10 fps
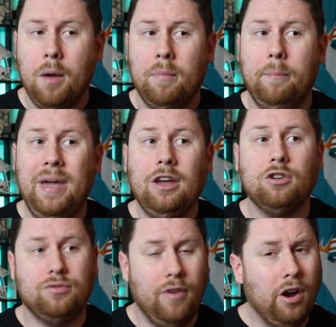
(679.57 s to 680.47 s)
But Baker
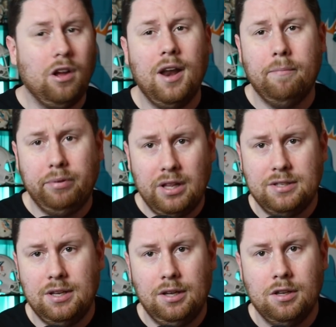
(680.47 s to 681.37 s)
is very good at
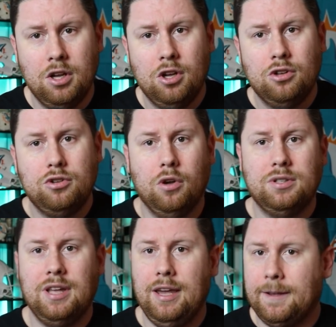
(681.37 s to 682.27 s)
blitzing. So
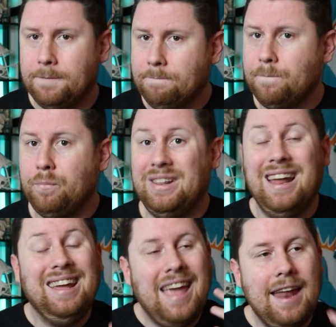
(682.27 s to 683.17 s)
it's like, but
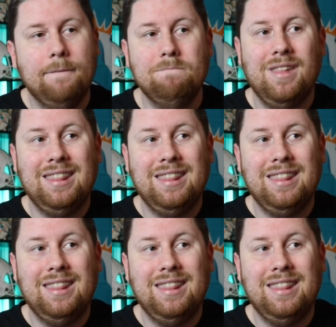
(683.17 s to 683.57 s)
then again,